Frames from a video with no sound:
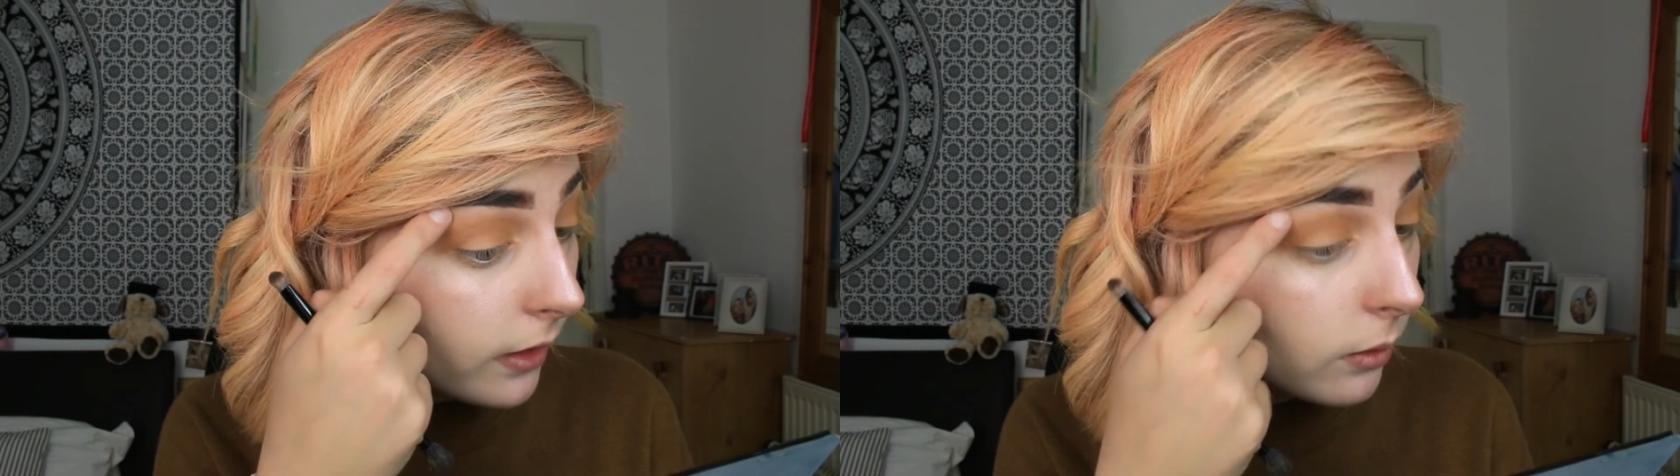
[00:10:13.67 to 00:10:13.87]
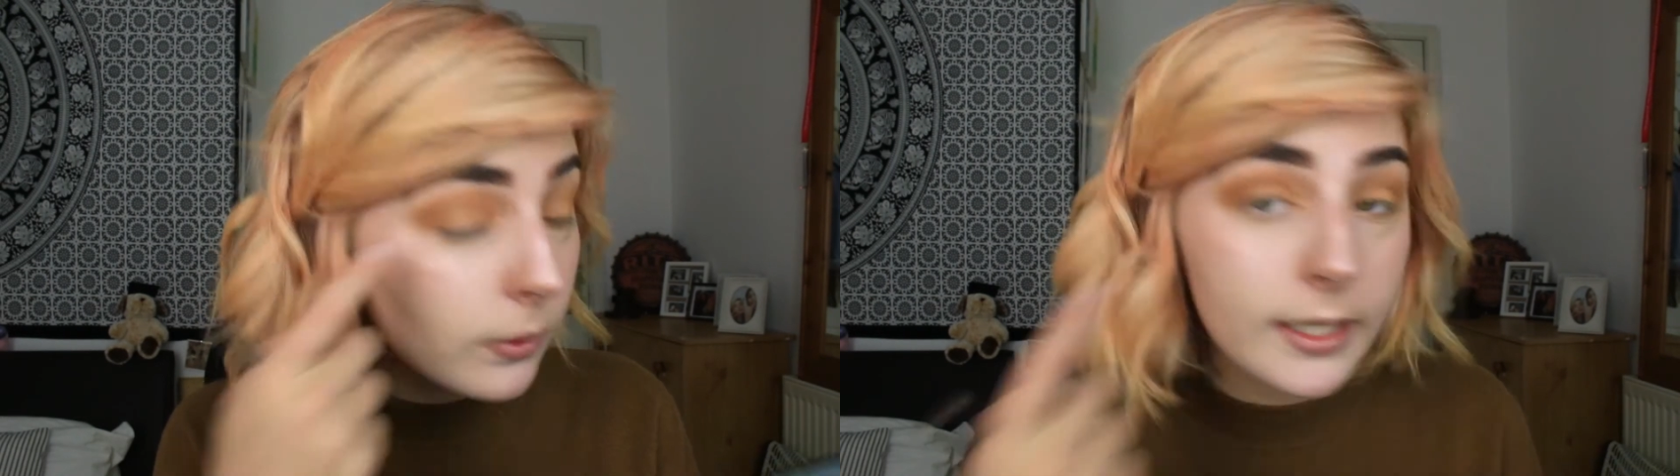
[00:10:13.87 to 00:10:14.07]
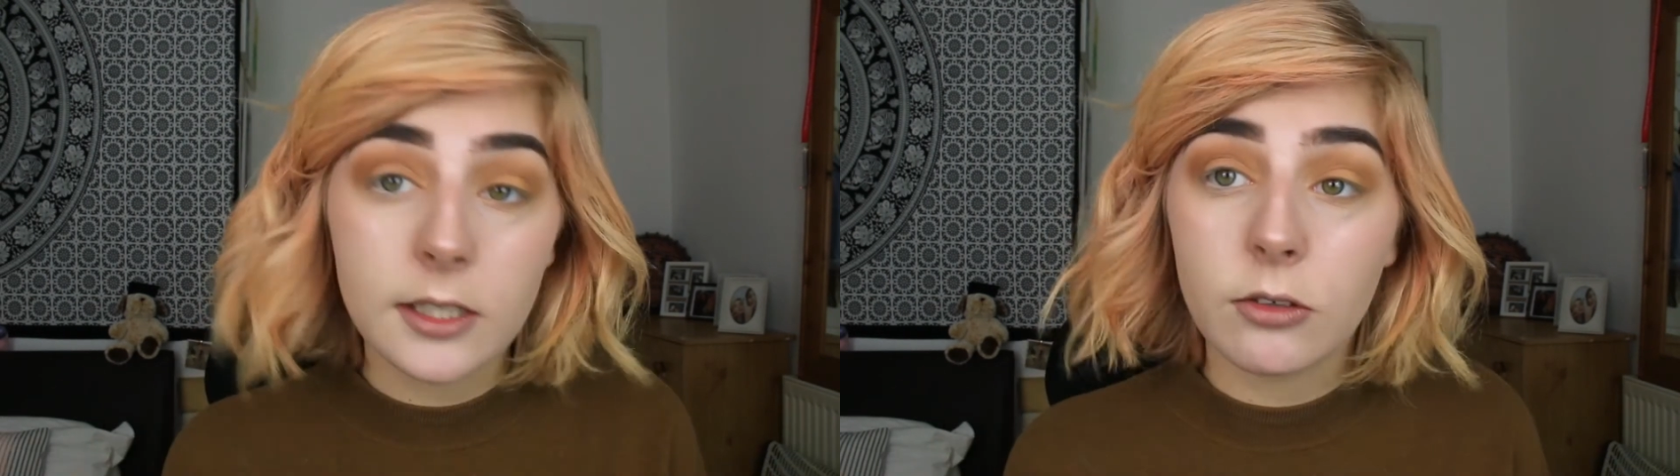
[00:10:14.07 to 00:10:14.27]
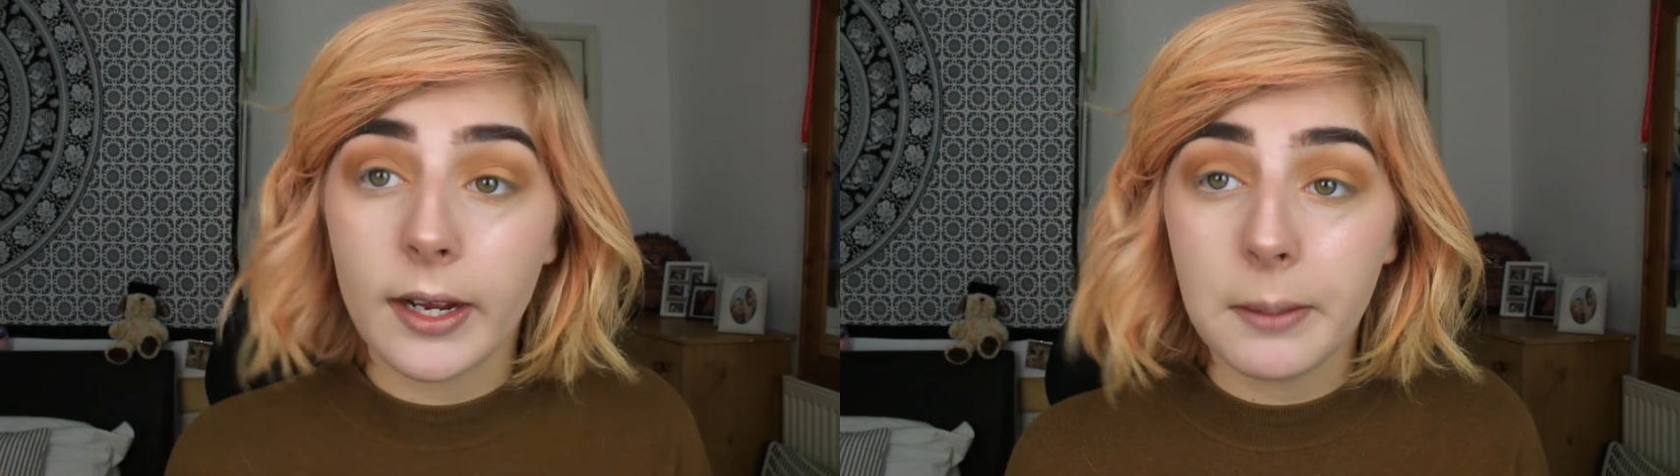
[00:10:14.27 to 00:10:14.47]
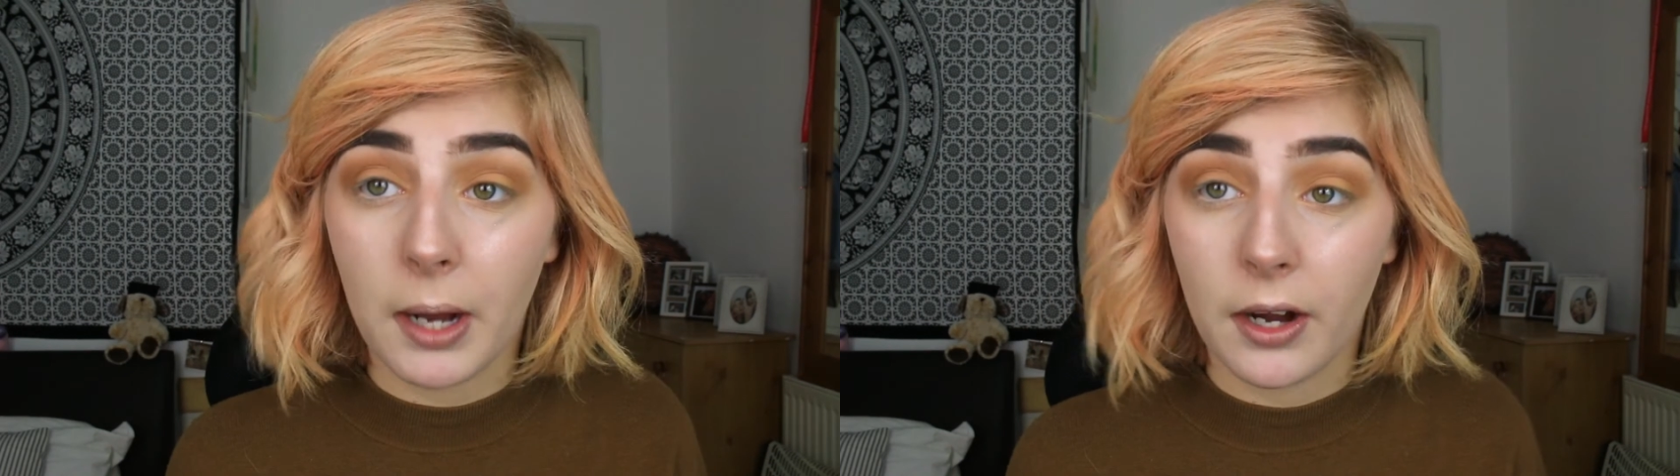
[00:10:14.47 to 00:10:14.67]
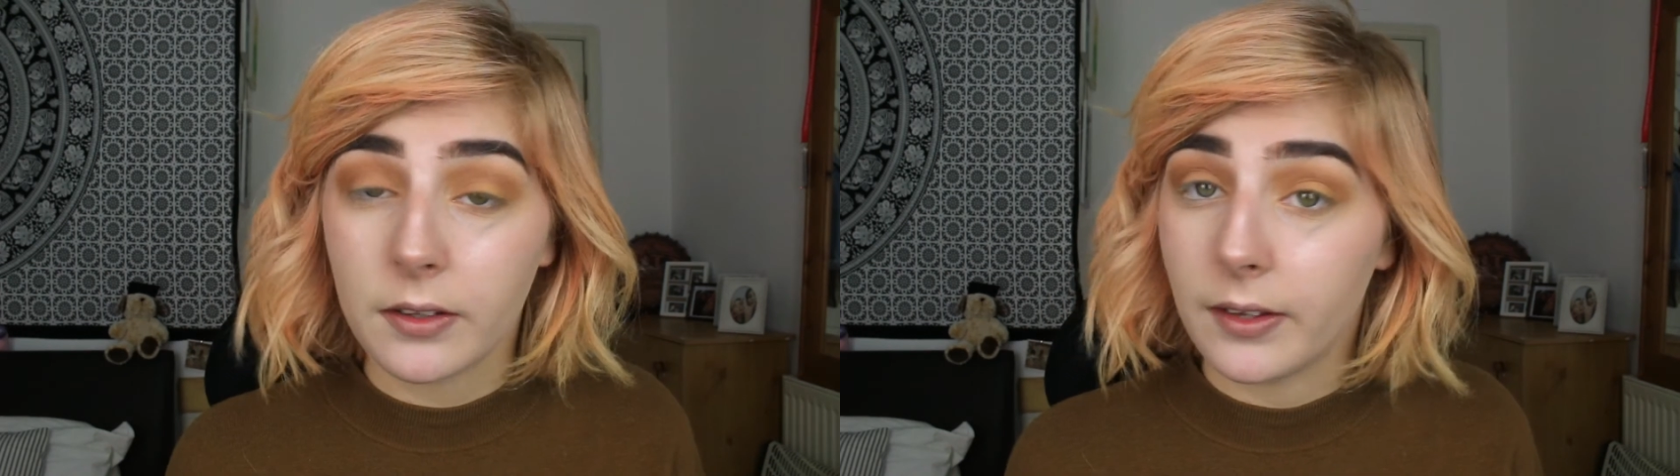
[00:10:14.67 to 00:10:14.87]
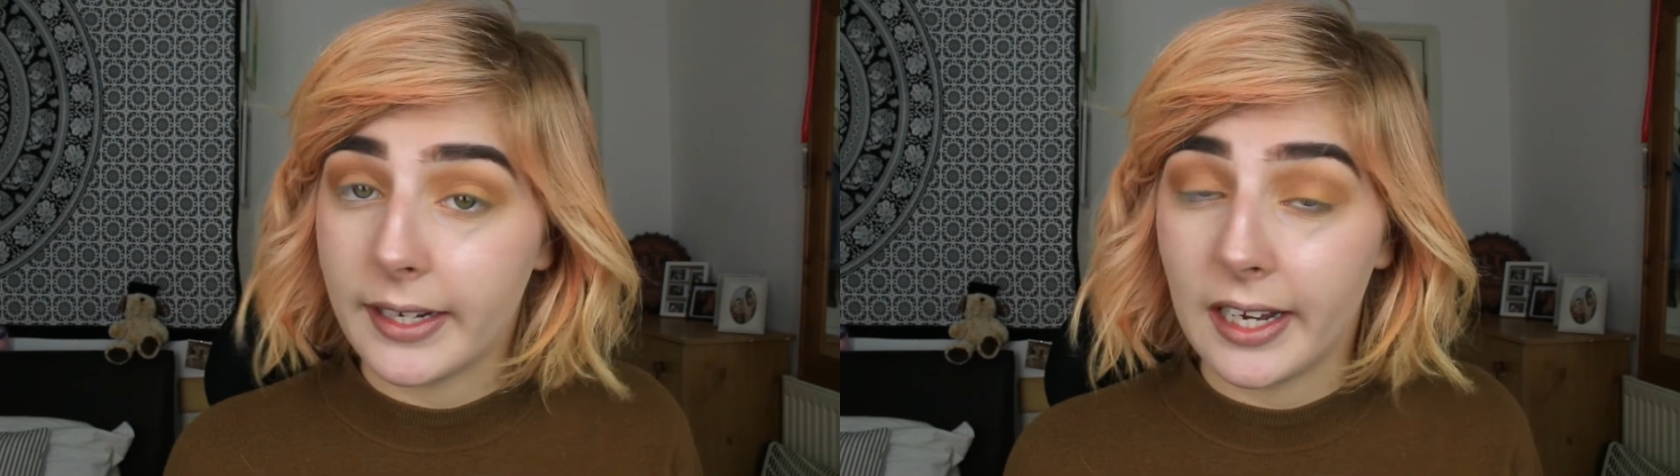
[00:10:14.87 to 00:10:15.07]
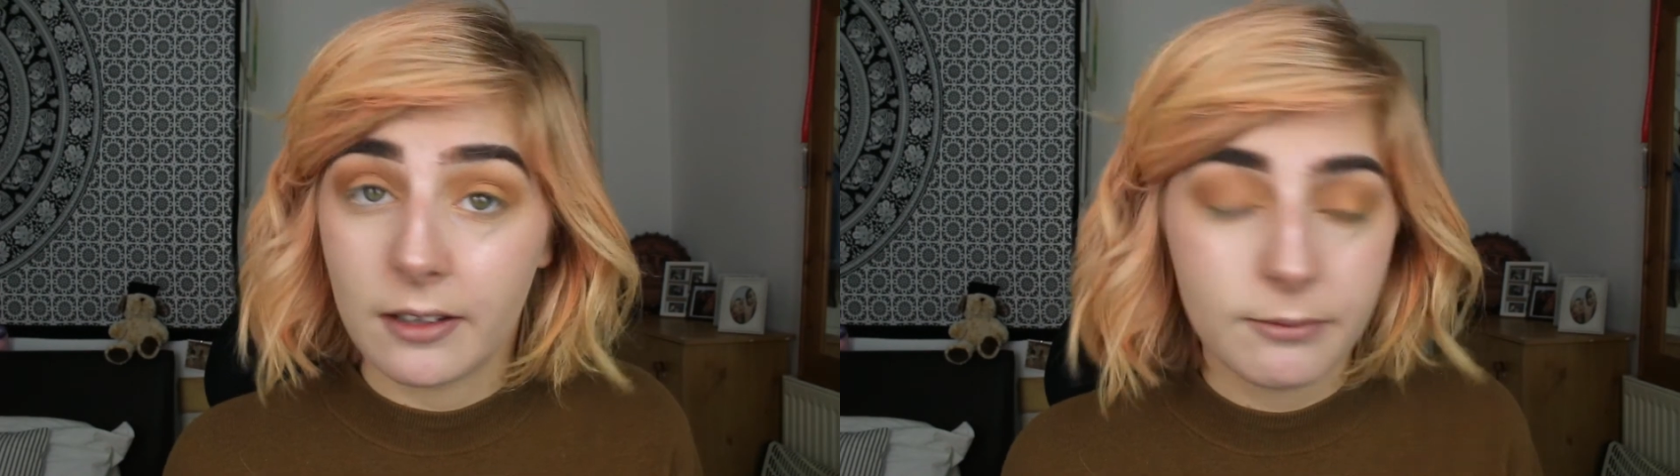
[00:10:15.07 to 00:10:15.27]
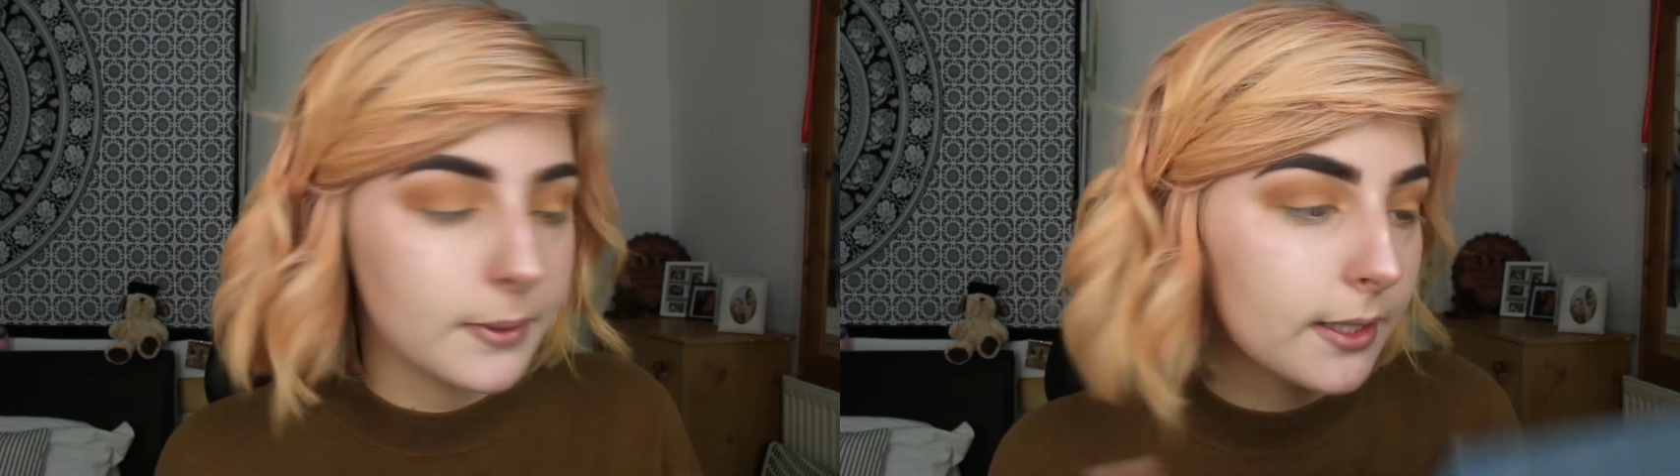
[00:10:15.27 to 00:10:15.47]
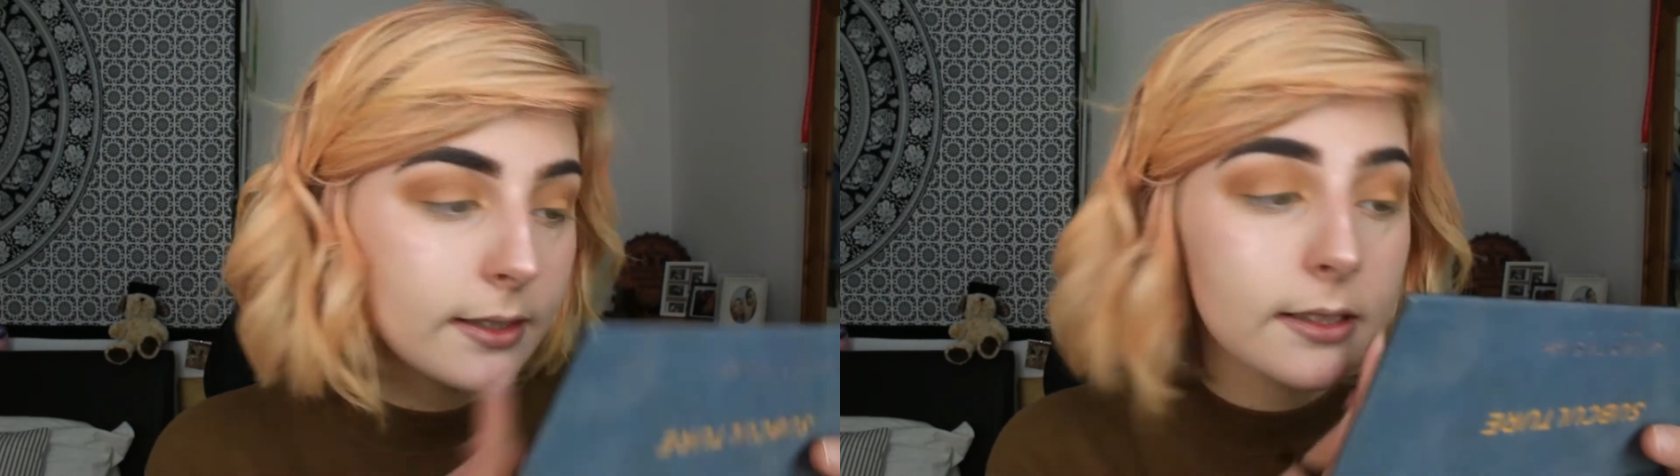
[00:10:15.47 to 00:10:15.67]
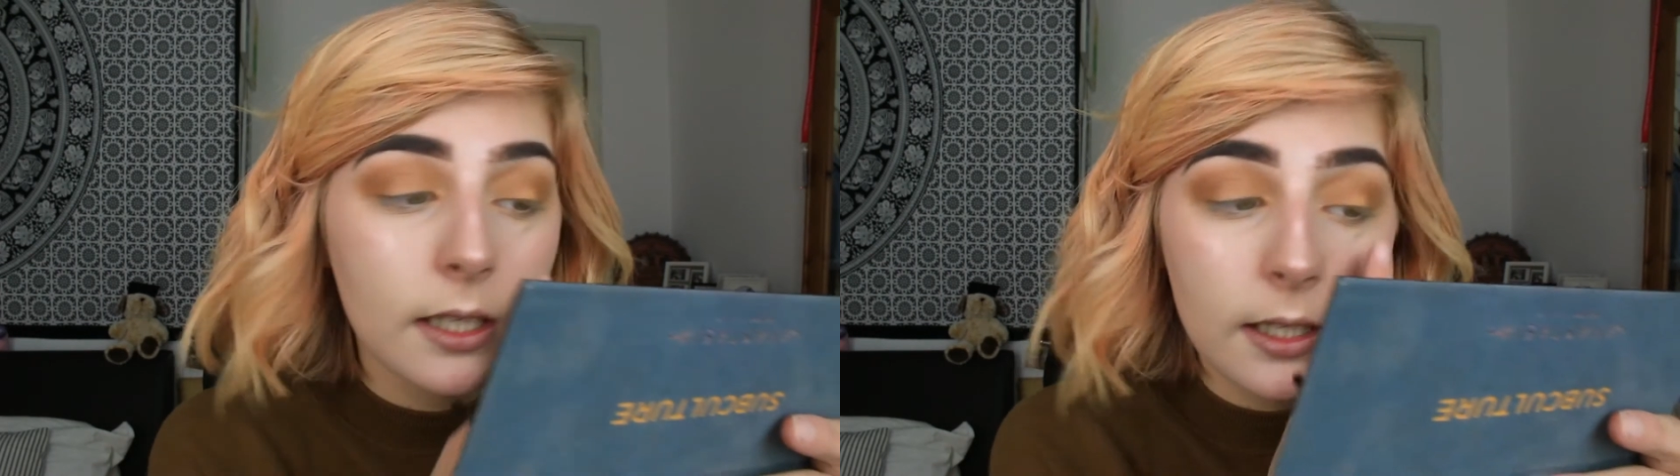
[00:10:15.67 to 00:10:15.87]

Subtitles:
that weird grey mark that I have, because